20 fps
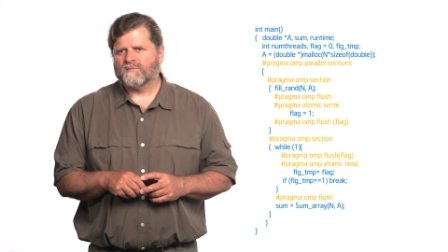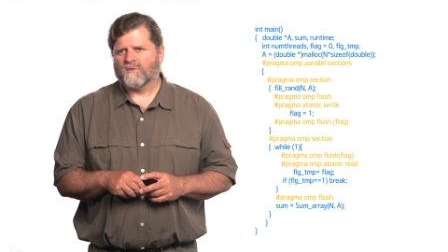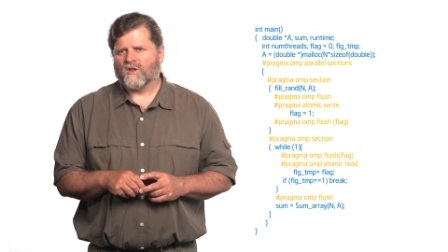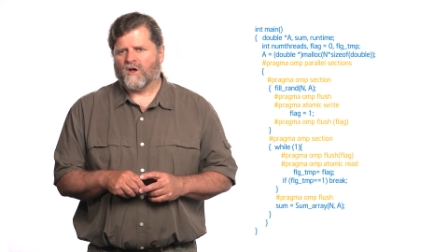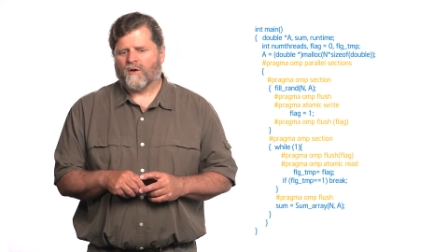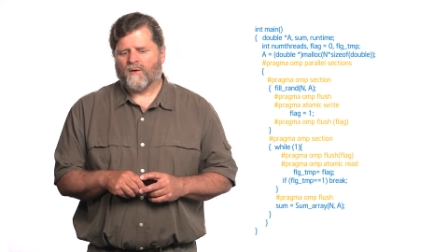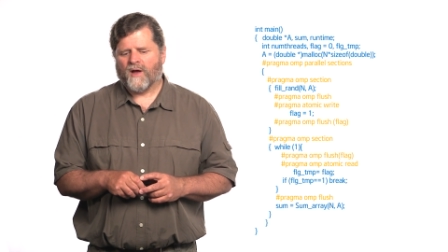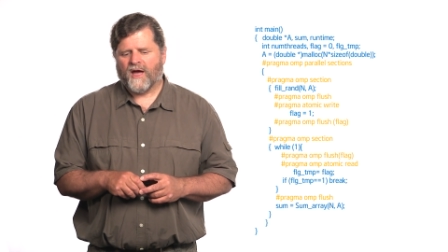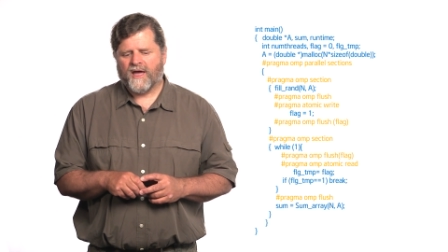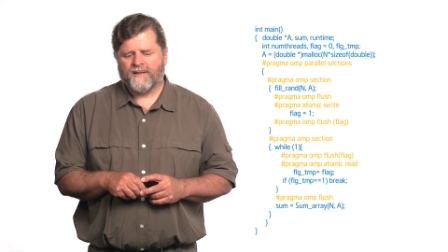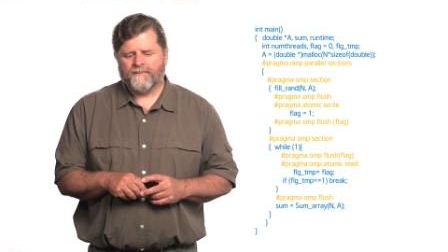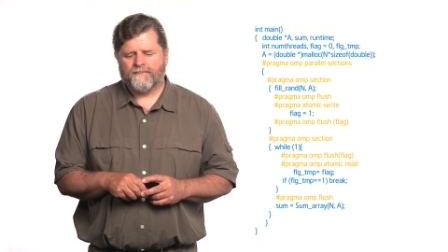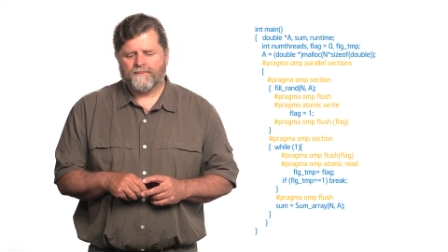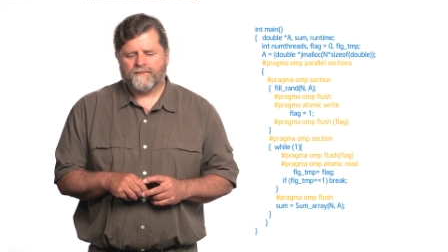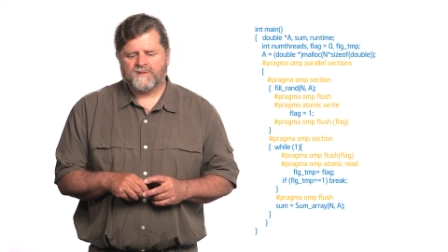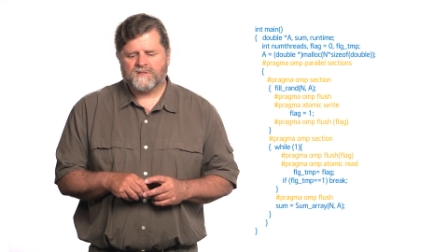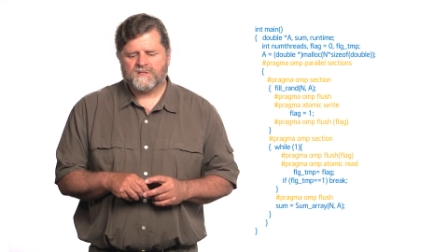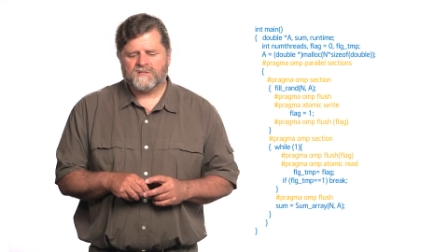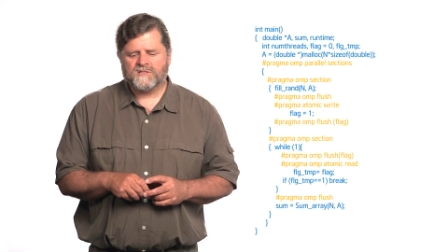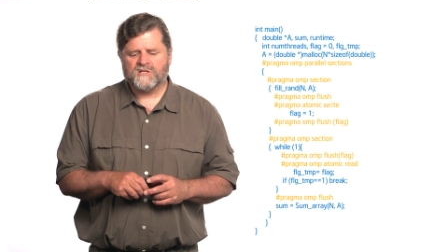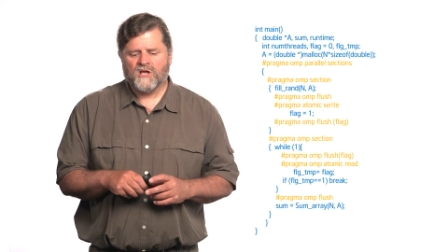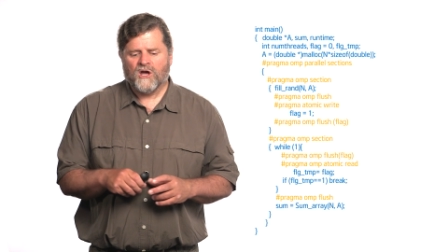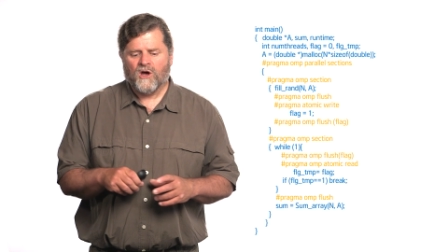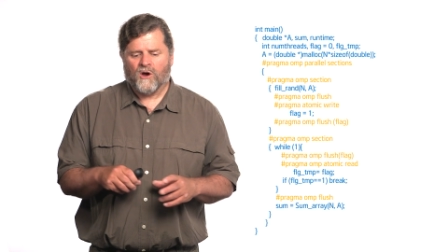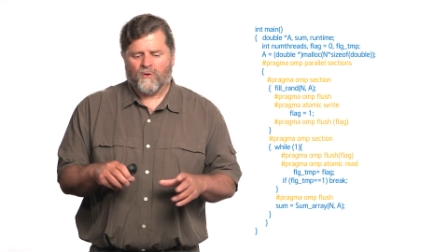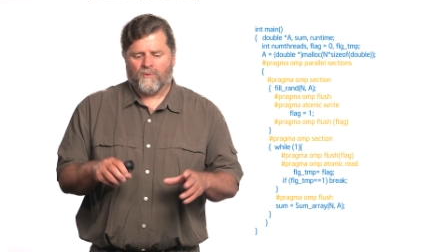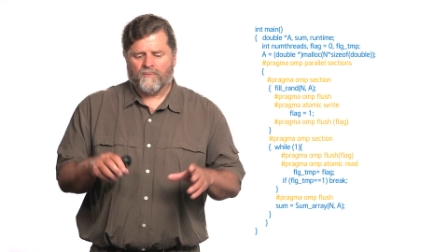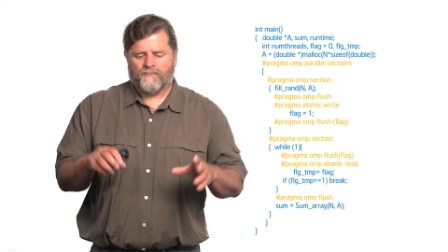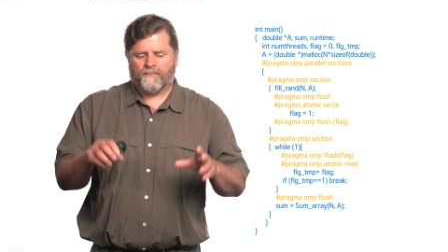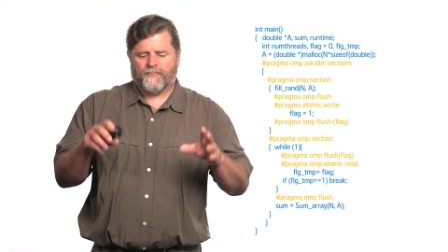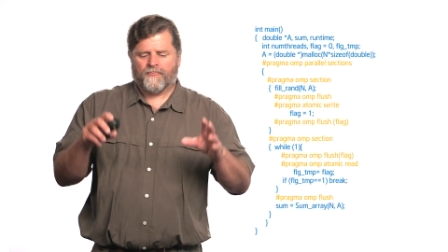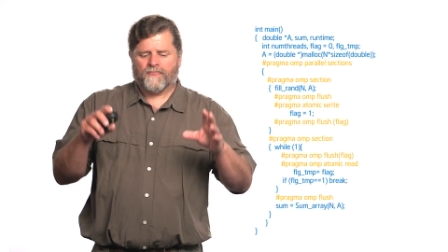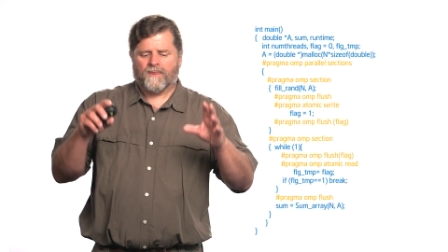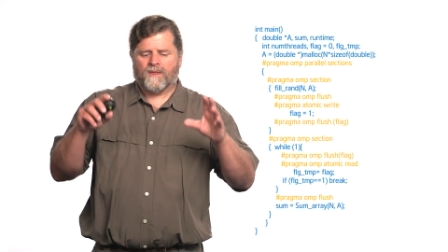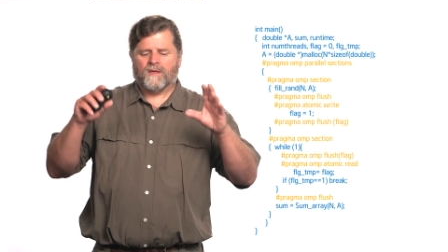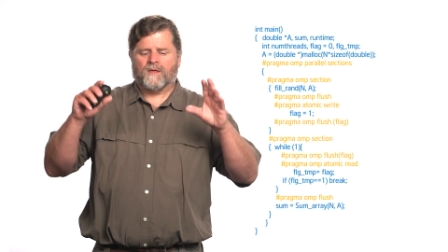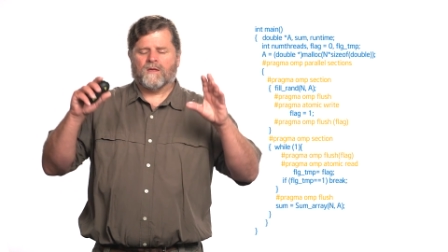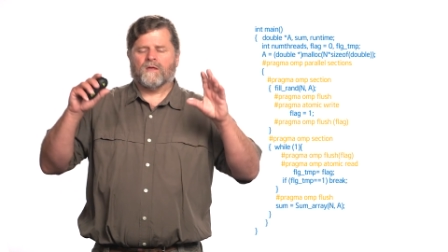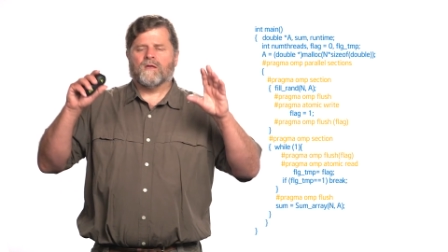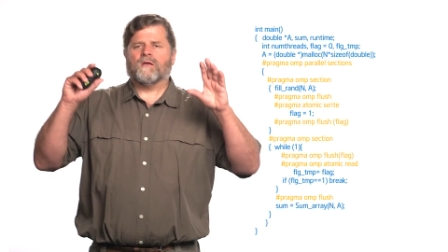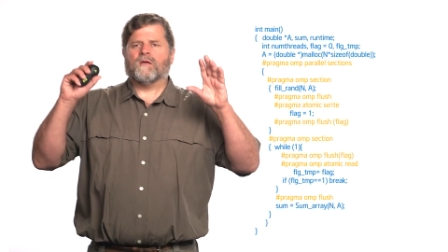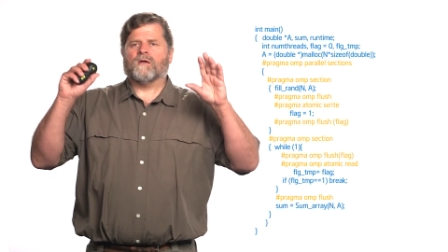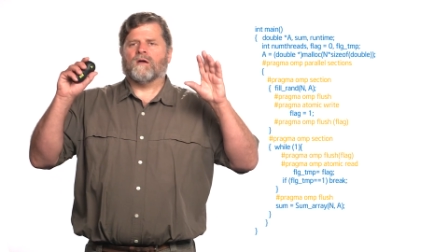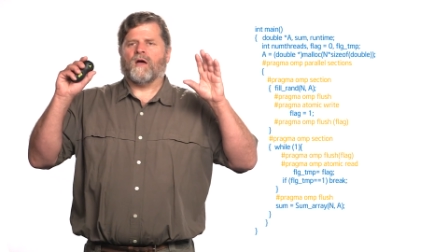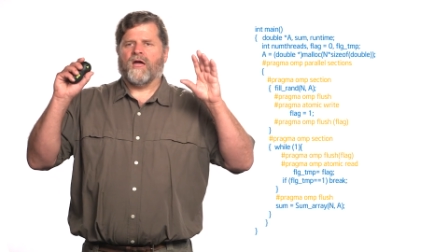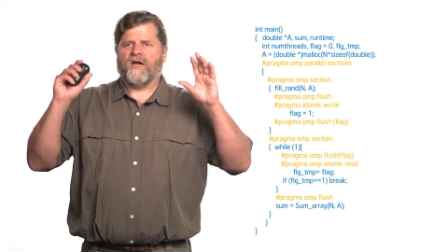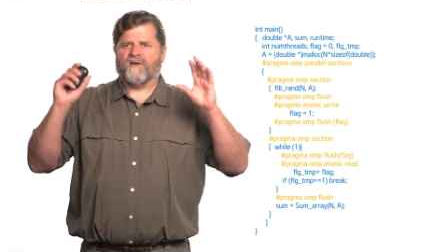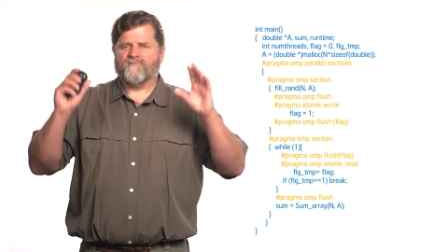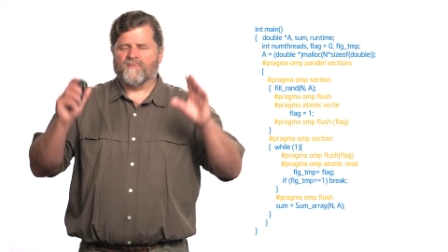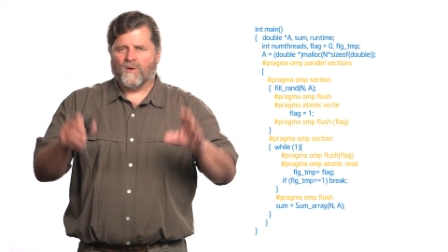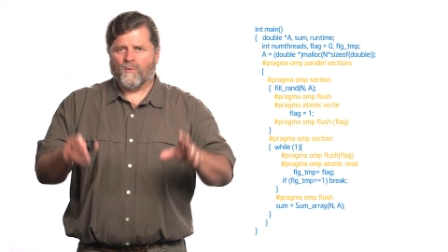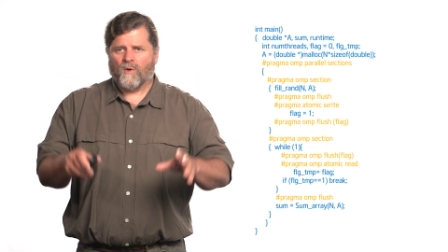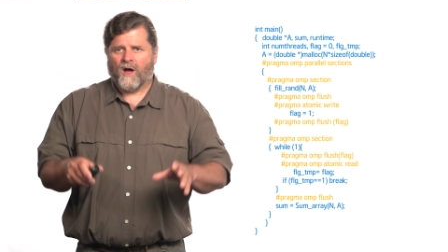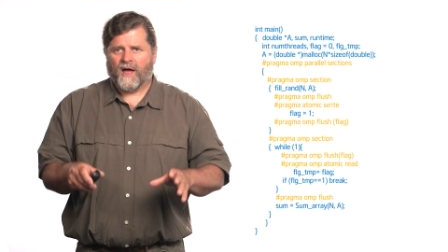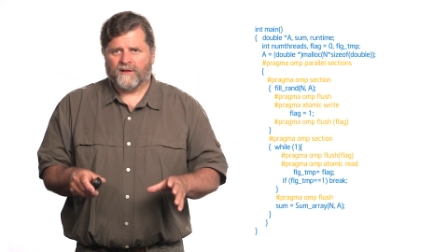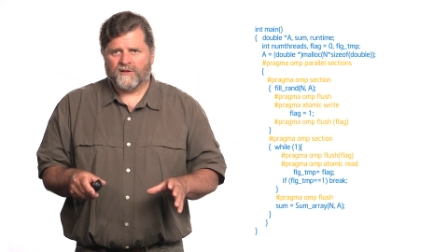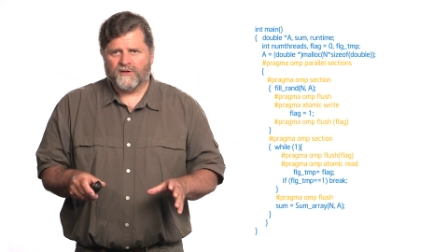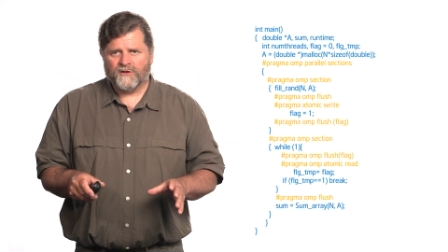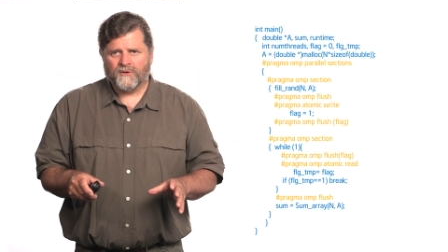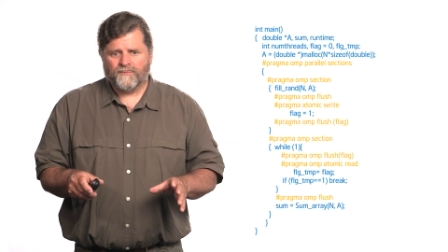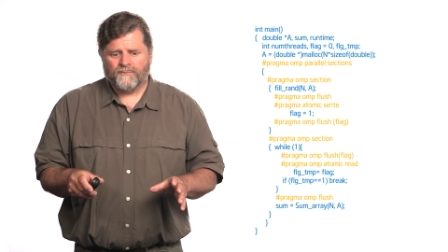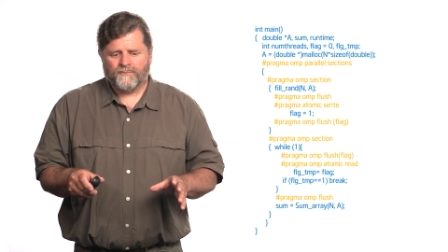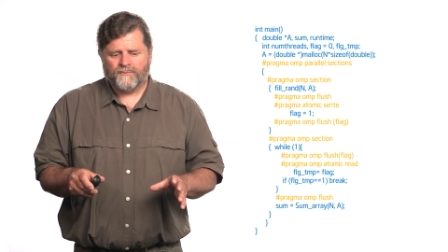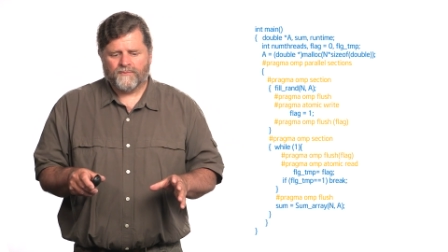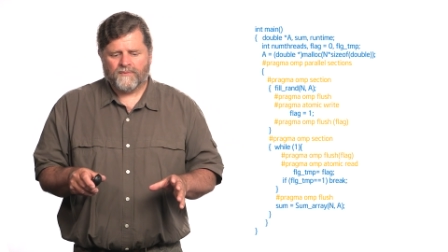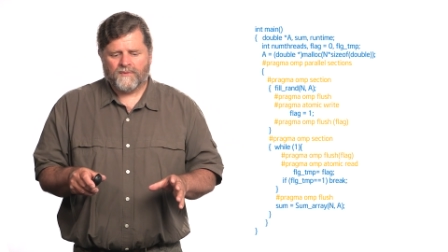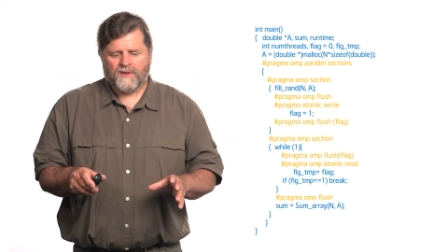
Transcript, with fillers: All right, so I have my while loop,